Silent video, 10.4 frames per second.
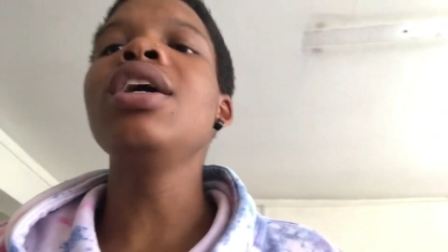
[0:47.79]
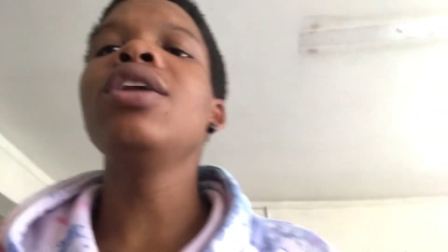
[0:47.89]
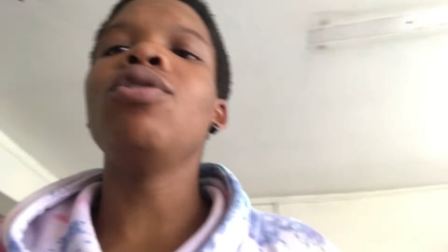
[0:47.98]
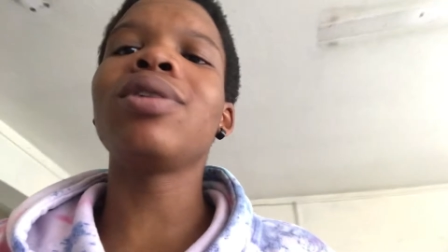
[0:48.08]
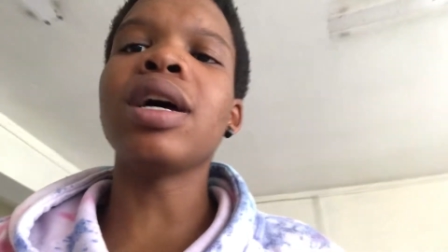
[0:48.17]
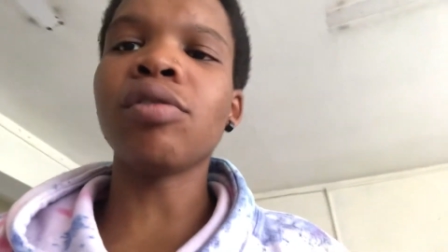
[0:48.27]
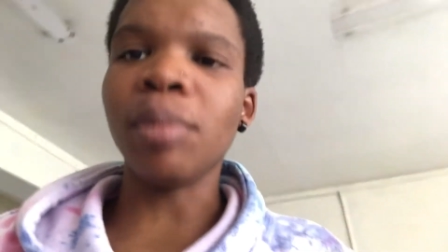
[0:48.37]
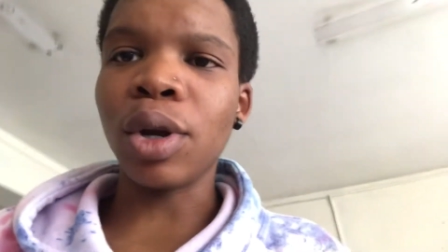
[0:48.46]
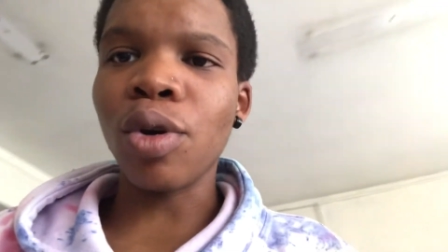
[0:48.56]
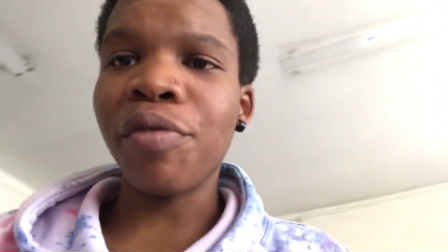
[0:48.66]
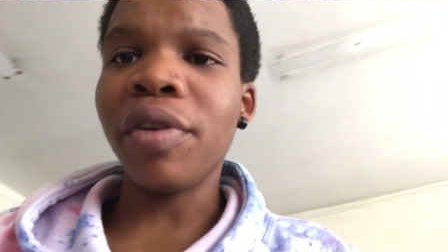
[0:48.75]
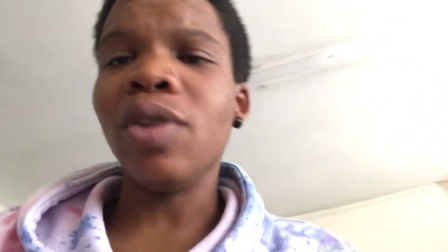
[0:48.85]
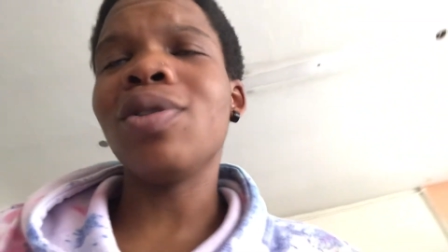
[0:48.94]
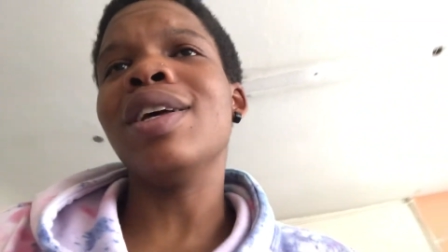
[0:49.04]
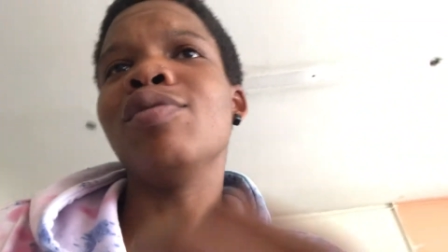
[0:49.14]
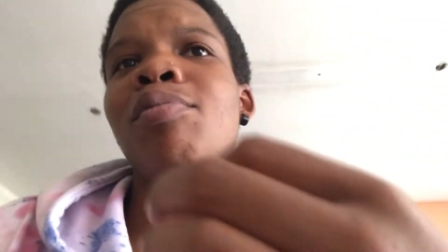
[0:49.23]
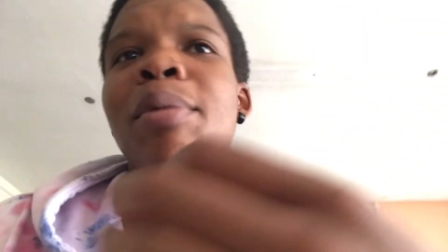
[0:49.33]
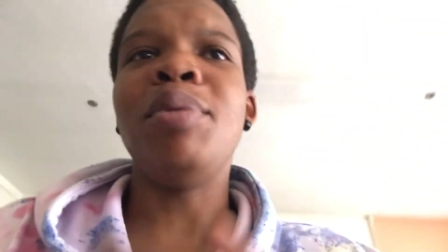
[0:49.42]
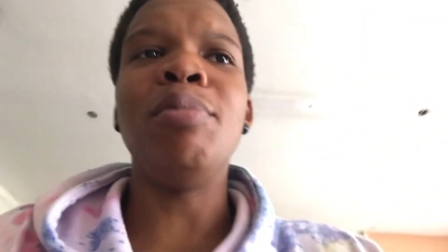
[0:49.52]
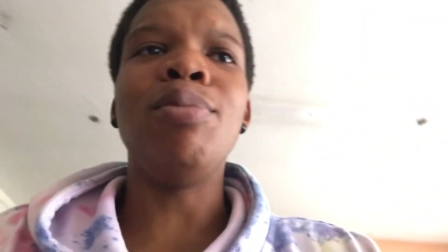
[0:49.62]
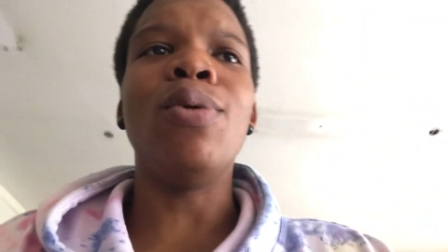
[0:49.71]
Look nice for my girlfriend. Look nice for my
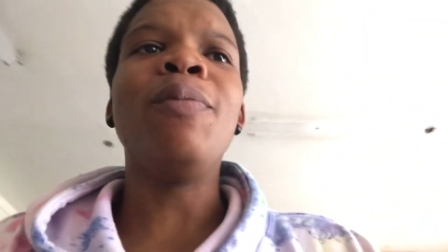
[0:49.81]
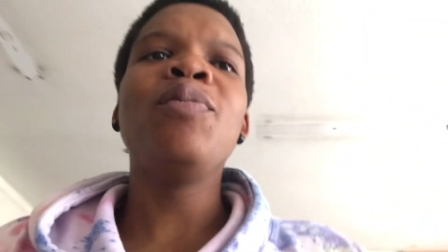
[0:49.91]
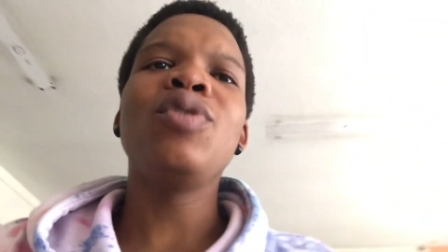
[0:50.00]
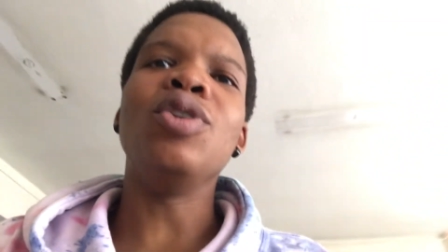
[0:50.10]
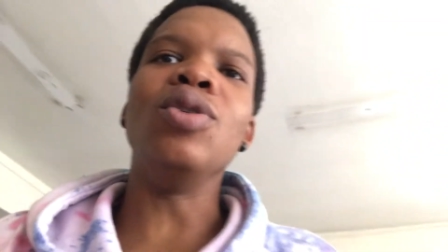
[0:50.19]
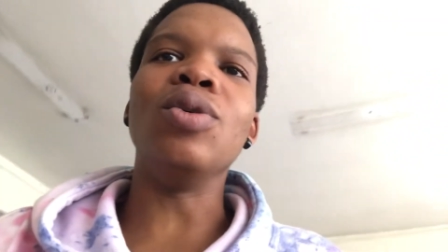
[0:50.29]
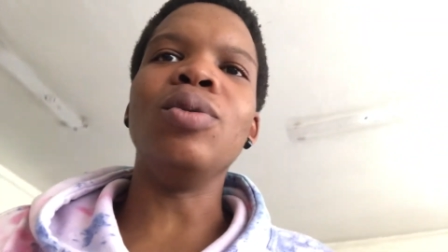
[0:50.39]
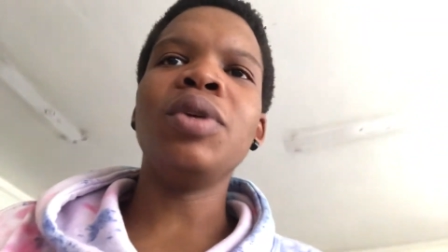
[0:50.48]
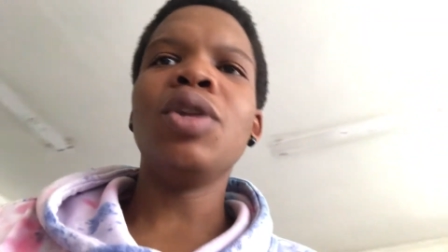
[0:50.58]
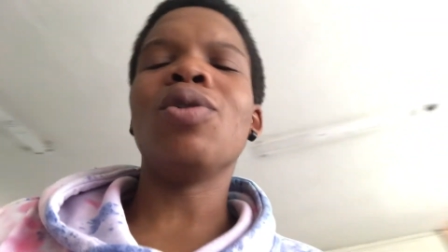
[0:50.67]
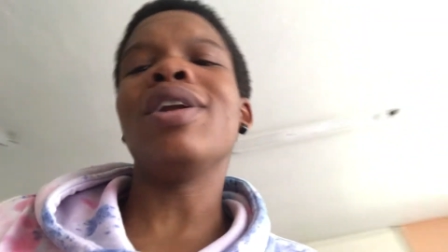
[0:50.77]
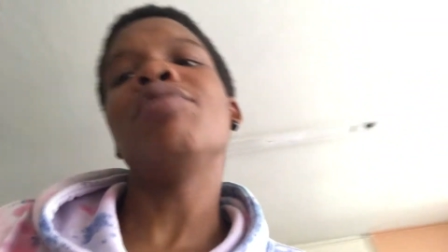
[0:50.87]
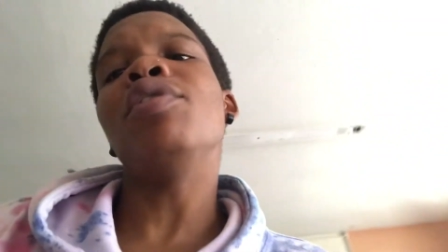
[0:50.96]
people. You know, look nice for